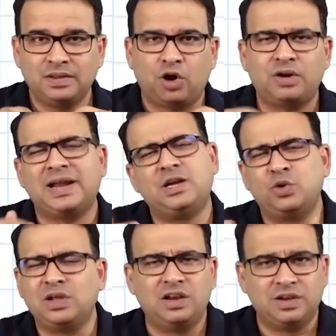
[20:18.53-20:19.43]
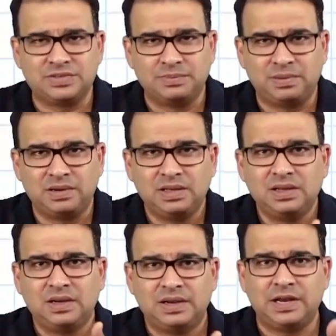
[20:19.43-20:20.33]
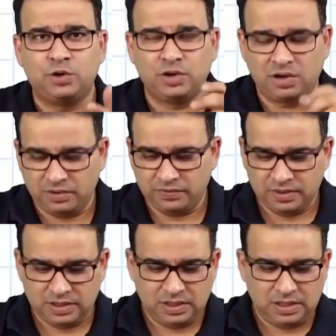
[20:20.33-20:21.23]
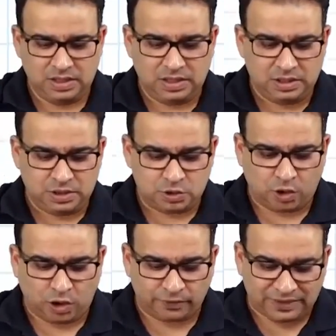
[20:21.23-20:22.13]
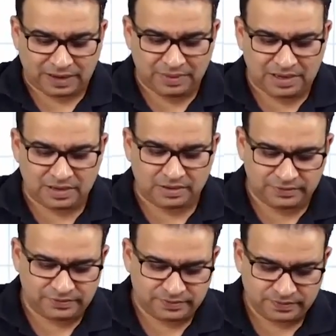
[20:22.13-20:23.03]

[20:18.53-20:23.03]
or tentorial nerve, simple tentorial nerve. So ophthalmic nerve